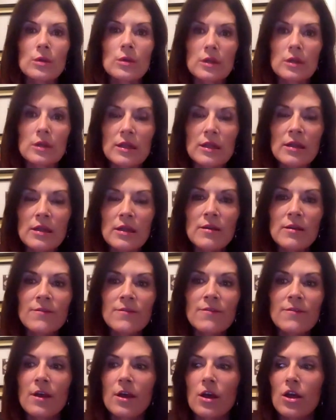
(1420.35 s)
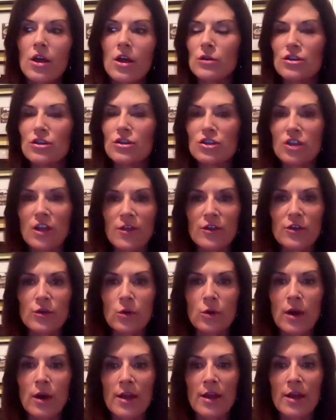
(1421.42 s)
leave, you shut the
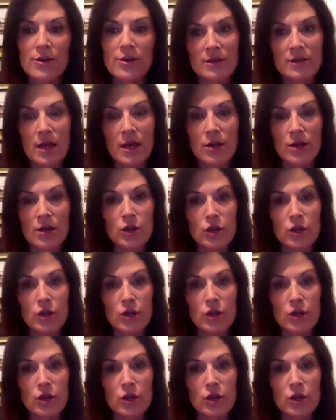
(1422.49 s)
door, and you're done.